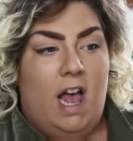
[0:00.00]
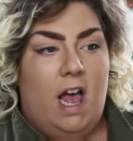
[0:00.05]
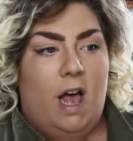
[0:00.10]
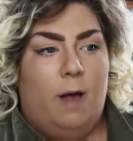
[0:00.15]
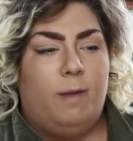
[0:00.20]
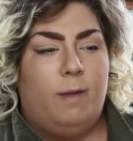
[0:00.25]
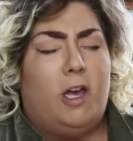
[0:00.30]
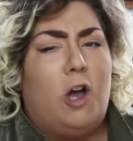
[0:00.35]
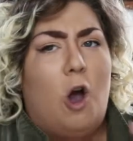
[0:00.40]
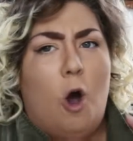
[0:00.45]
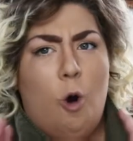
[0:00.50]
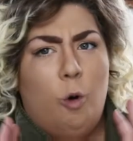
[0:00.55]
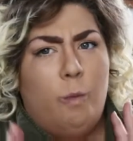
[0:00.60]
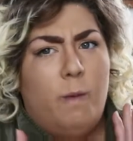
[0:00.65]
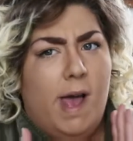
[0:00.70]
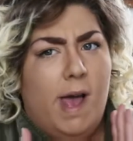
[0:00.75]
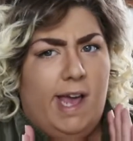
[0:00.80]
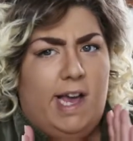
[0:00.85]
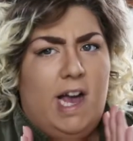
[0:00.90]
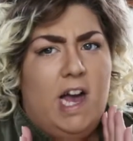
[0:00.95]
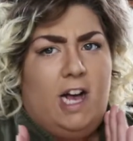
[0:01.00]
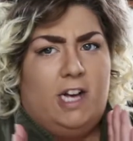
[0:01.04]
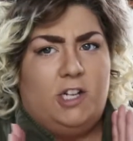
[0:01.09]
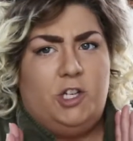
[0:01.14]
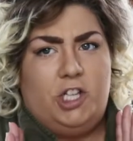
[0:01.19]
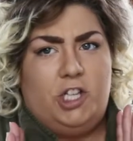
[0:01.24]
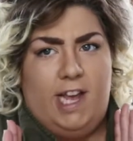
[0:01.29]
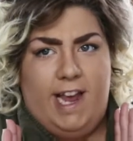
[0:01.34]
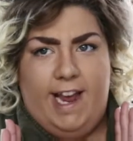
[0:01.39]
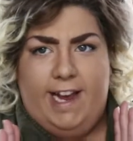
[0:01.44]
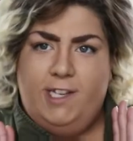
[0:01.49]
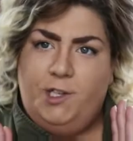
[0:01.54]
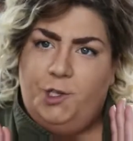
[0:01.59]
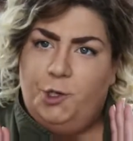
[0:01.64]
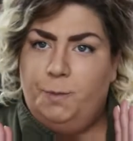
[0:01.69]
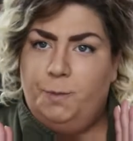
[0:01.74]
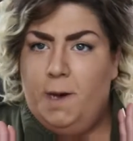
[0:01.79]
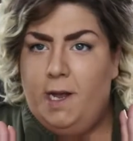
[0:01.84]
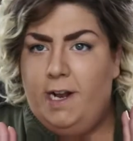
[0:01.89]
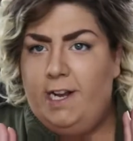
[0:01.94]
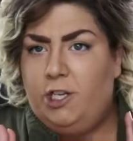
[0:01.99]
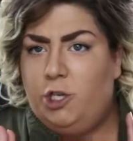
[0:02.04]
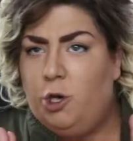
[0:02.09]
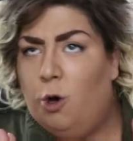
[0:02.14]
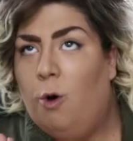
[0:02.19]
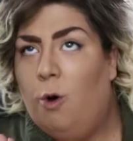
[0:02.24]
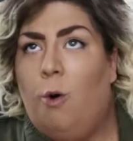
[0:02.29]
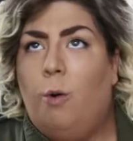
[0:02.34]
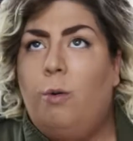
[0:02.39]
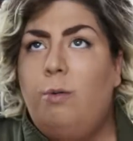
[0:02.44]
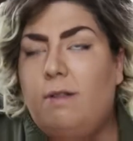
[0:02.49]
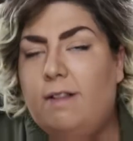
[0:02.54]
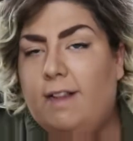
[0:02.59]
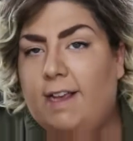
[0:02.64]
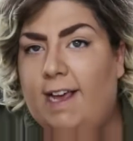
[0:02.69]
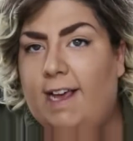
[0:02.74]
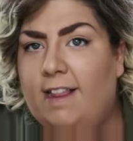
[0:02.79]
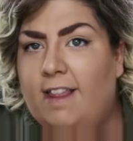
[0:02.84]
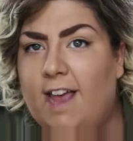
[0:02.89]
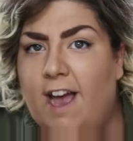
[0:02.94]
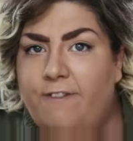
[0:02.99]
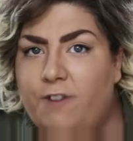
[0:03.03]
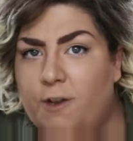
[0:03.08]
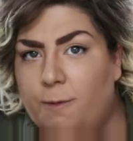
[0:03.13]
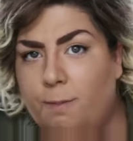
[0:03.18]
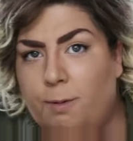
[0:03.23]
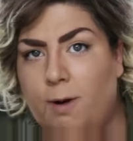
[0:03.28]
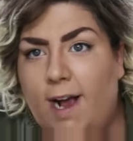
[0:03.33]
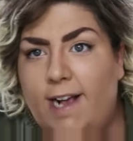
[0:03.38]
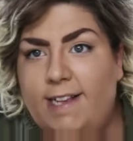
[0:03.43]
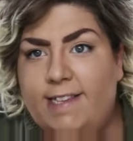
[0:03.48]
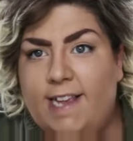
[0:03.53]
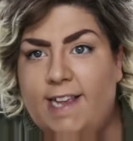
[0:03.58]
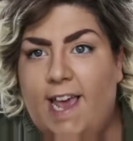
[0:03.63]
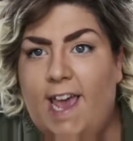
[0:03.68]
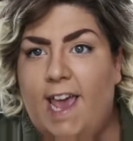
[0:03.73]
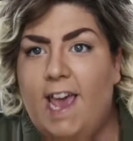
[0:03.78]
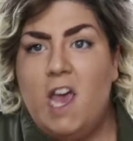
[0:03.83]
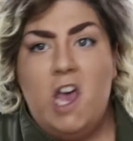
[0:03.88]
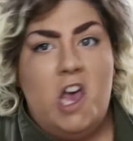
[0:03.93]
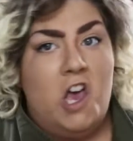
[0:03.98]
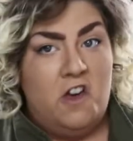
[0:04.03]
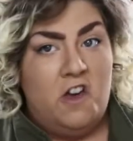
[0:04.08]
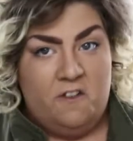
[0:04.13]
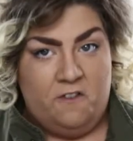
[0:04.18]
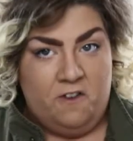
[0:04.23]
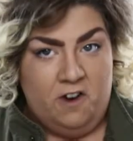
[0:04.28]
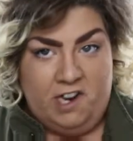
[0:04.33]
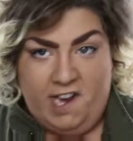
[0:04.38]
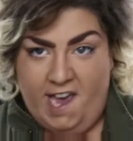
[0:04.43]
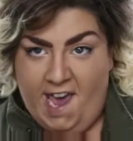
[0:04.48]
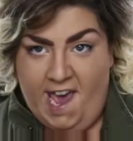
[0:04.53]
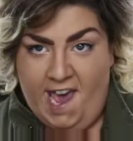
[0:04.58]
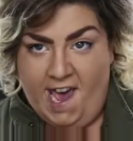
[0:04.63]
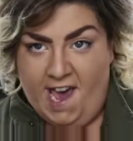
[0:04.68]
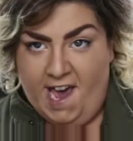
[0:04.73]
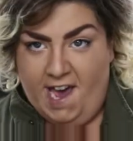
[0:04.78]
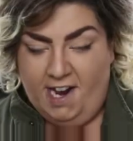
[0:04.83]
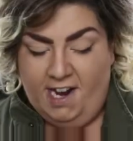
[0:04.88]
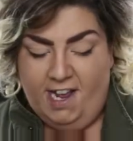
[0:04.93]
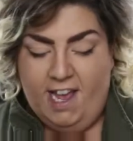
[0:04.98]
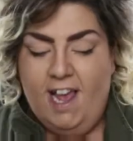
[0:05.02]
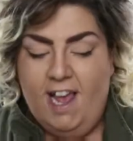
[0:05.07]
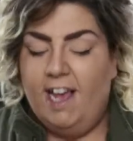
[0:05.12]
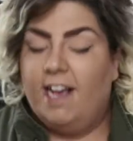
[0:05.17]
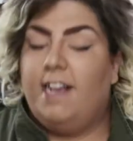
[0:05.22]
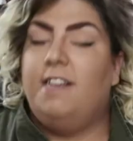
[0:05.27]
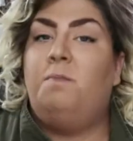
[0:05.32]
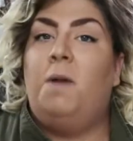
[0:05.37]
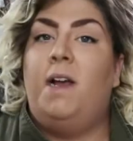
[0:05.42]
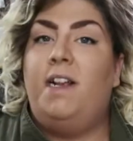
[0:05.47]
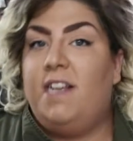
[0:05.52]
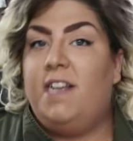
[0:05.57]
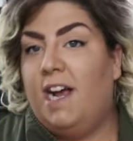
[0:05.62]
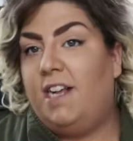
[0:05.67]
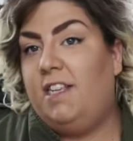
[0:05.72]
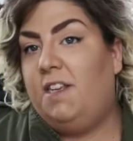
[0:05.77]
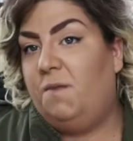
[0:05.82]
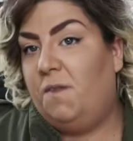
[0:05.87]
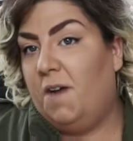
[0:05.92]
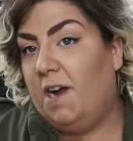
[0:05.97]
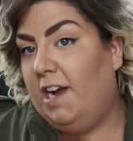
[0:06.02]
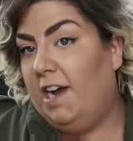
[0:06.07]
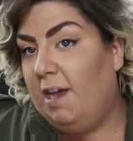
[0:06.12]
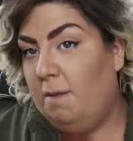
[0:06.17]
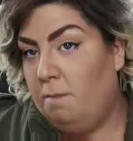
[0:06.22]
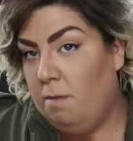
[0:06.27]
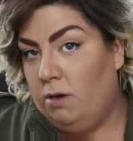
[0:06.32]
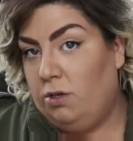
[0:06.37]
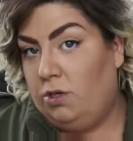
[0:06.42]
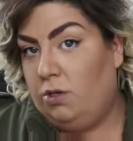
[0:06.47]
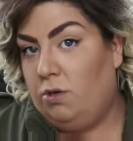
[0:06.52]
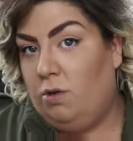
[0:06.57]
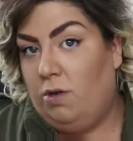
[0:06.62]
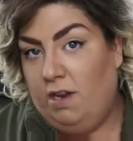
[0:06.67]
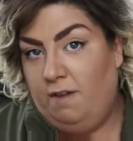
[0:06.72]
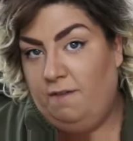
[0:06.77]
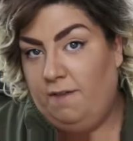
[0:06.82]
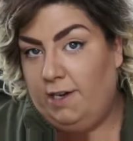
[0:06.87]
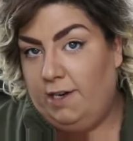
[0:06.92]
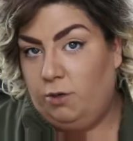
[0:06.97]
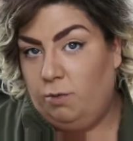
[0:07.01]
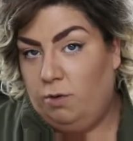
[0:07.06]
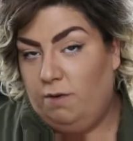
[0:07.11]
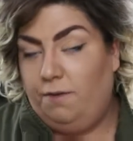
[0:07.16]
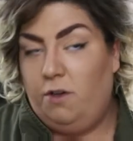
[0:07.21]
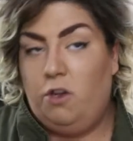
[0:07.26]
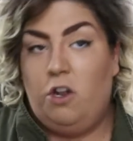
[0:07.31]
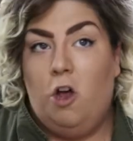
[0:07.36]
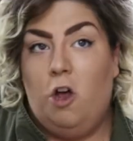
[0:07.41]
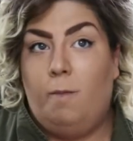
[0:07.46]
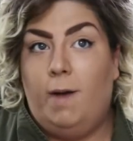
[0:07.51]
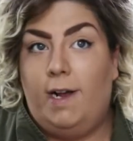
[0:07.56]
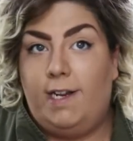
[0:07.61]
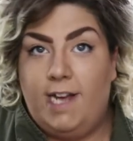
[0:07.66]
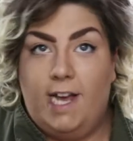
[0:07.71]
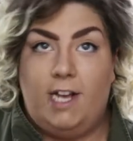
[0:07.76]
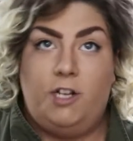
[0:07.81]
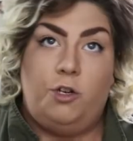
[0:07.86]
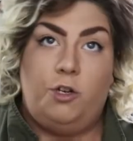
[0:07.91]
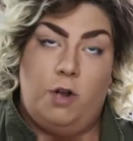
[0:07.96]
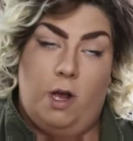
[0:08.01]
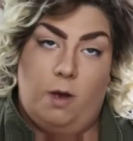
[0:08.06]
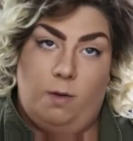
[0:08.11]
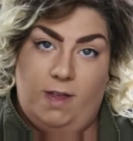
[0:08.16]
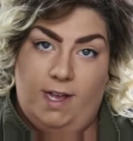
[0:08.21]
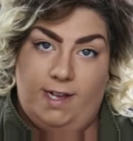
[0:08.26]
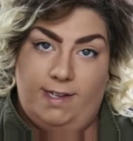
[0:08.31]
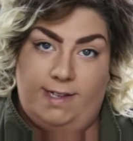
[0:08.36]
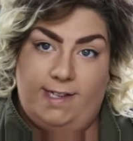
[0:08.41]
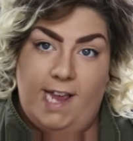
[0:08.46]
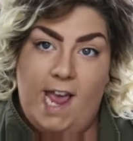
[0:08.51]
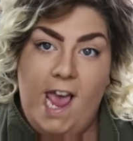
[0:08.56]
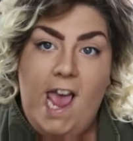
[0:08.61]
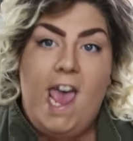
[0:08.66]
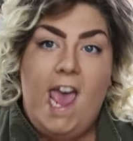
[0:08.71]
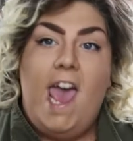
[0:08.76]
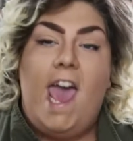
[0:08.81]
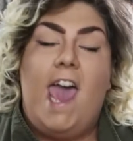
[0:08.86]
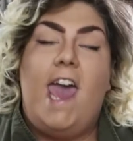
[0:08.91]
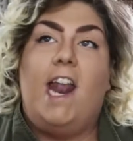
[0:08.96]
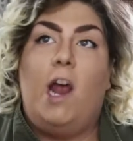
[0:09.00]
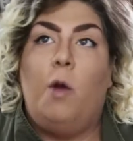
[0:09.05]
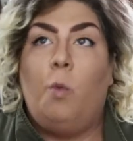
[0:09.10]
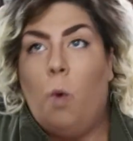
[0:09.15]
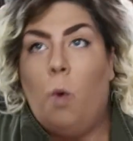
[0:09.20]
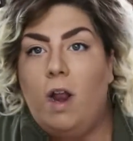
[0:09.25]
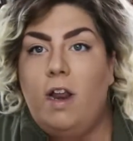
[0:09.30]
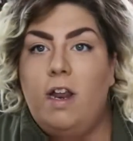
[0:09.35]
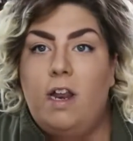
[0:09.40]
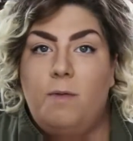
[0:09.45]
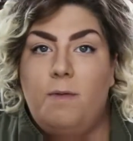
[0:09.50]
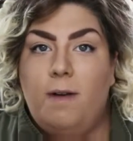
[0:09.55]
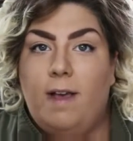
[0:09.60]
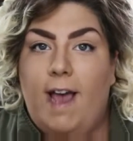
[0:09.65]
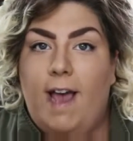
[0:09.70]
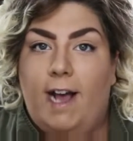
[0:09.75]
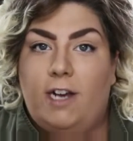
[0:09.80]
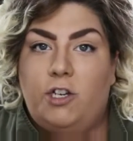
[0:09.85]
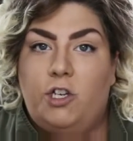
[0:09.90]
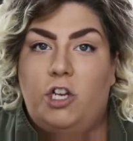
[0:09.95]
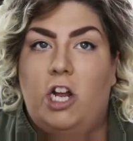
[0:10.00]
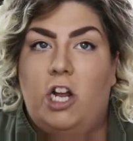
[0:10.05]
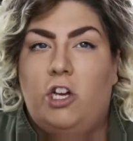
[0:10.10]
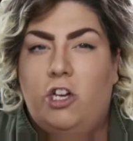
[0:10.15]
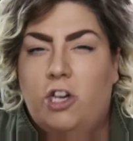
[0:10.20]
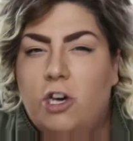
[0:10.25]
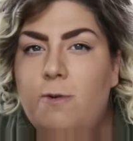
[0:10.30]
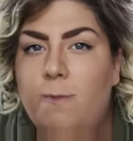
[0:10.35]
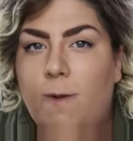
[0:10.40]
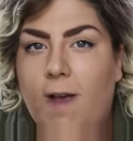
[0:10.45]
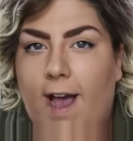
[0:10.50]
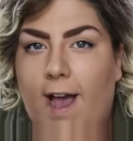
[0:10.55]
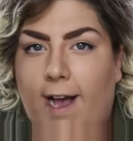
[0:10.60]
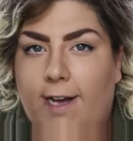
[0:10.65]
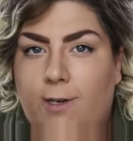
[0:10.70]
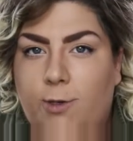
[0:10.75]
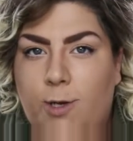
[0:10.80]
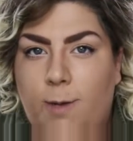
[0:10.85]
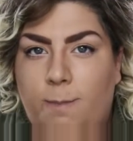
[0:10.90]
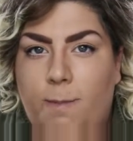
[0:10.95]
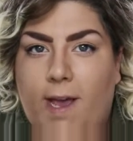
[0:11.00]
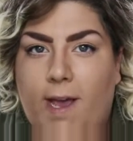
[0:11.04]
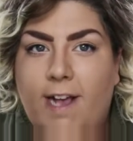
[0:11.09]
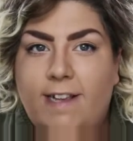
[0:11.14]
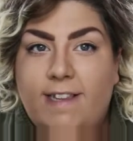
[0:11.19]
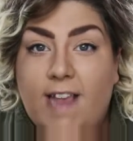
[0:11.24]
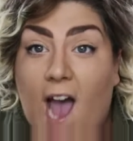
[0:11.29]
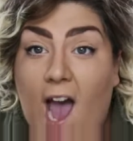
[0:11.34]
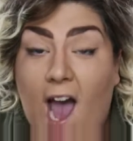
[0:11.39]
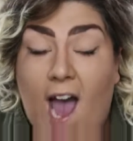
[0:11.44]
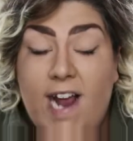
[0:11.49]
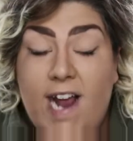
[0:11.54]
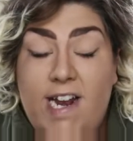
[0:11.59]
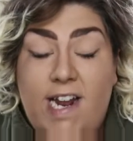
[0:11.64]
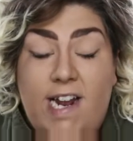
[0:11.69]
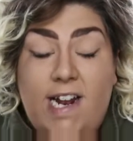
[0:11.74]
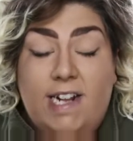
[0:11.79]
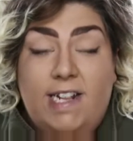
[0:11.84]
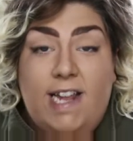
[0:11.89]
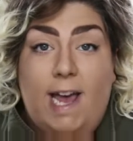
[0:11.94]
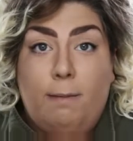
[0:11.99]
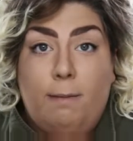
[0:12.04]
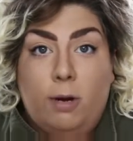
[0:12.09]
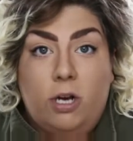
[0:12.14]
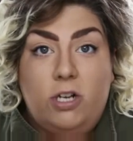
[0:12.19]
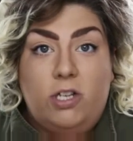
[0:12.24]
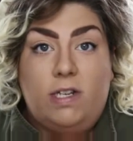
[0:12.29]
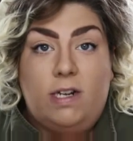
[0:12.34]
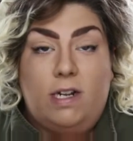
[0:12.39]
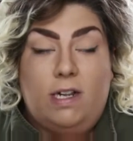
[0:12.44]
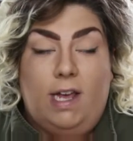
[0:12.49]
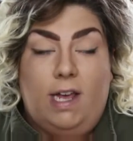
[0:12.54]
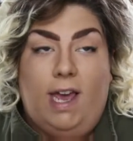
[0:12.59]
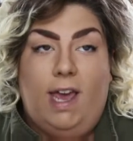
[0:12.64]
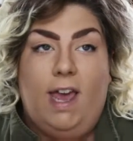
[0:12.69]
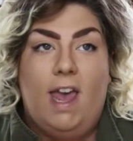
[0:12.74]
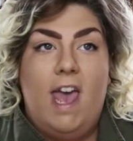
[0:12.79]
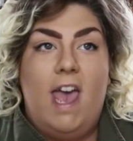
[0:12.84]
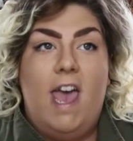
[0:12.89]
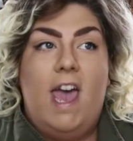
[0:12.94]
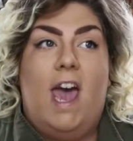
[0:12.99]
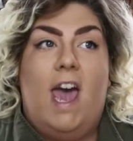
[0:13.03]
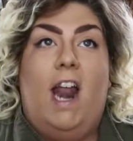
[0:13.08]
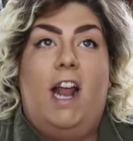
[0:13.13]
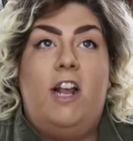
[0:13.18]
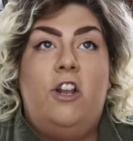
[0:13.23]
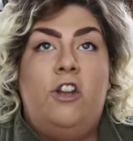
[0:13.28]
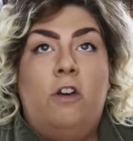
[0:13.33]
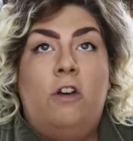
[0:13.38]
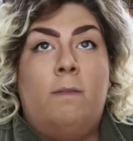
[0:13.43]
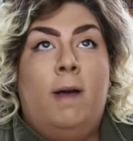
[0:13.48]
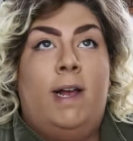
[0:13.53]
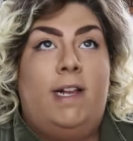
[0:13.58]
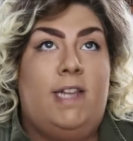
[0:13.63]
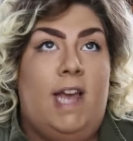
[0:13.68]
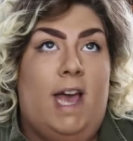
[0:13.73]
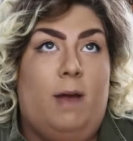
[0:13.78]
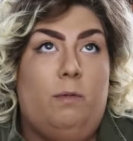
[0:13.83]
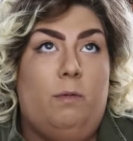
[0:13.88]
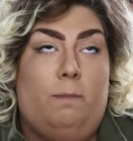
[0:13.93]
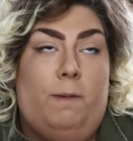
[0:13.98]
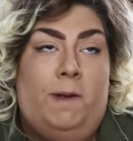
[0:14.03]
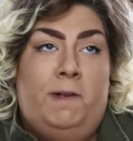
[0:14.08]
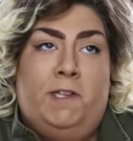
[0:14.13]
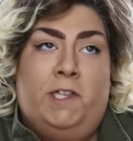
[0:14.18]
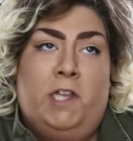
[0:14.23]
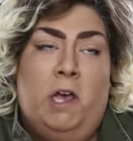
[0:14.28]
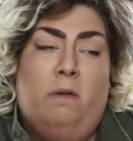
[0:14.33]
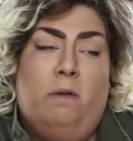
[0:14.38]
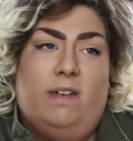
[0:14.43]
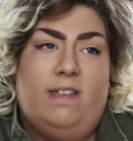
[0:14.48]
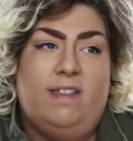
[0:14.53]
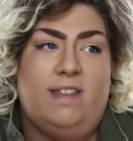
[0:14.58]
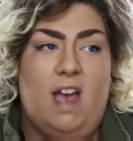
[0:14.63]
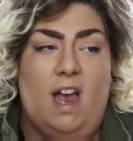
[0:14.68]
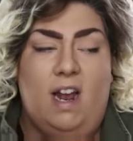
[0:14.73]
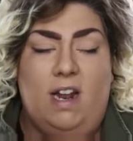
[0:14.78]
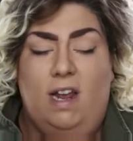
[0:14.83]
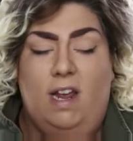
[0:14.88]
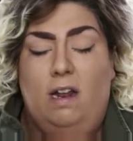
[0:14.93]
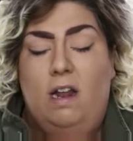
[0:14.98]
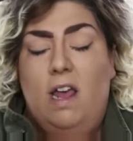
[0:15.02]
like, oh my gosh, the Easter bunny totally left a present for Dad. Because my dad's a very emotional individual. If you know my dad, you know this. And I wanted a reaction, a good reaction, because I needed that personally. And I knew my dad would be so excited.